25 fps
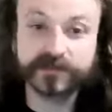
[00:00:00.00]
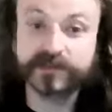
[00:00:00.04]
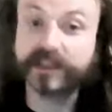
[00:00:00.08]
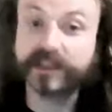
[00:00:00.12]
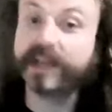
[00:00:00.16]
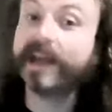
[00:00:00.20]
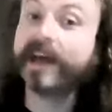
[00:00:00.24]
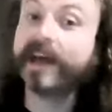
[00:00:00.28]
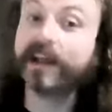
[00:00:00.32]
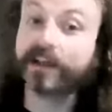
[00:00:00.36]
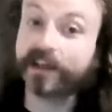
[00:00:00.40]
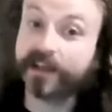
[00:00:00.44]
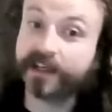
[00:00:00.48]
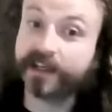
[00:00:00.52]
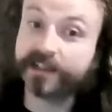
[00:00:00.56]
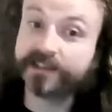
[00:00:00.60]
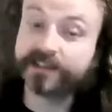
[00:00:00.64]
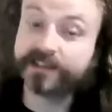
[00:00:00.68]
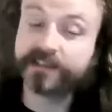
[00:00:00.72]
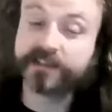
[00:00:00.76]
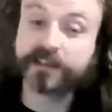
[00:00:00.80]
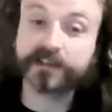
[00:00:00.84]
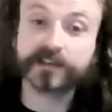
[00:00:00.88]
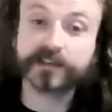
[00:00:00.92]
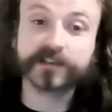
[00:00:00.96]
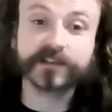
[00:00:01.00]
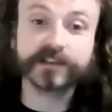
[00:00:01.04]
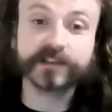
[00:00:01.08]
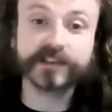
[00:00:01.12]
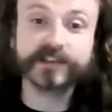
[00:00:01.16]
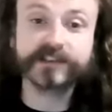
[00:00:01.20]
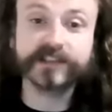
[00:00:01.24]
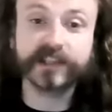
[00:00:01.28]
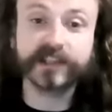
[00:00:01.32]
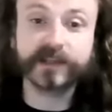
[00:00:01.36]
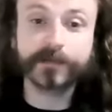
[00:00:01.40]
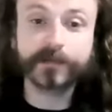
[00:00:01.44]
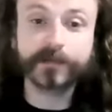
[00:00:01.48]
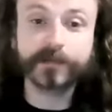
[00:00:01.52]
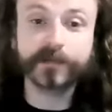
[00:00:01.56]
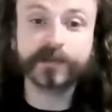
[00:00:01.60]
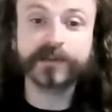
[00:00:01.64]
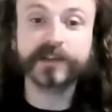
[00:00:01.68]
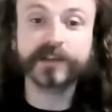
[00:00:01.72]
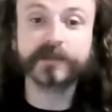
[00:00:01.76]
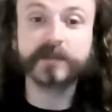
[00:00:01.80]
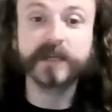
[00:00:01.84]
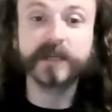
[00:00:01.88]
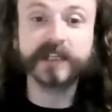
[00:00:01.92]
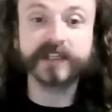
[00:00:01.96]
LA is another good example.
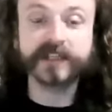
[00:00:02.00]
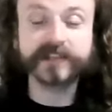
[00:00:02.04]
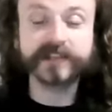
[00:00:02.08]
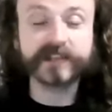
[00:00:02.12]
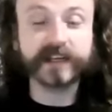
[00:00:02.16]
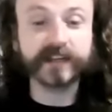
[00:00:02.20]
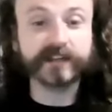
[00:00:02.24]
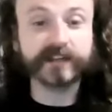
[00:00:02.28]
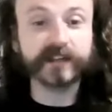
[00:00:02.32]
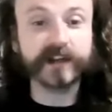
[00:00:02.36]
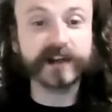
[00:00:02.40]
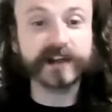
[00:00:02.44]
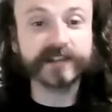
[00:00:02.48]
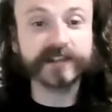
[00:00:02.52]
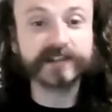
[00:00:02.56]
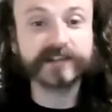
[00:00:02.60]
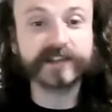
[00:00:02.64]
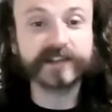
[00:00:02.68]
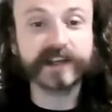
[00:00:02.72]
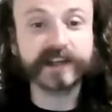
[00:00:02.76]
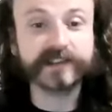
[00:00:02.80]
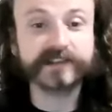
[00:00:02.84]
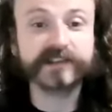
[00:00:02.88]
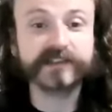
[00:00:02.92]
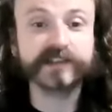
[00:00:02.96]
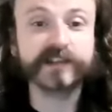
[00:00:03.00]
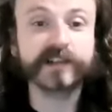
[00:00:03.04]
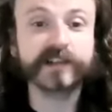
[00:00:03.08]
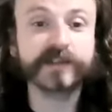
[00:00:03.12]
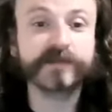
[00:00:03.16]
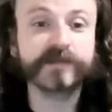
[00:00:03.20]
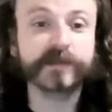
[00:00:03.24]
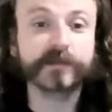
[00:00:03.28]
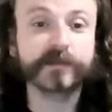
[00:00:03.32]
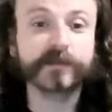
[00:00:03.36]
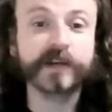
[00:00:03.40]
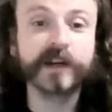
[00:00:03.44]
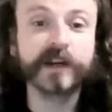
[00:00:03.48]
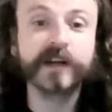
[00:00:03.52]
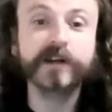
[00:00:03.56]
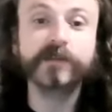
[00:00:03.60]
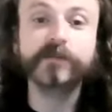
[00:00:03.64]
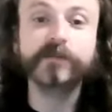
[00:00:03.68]
They made headlines last year for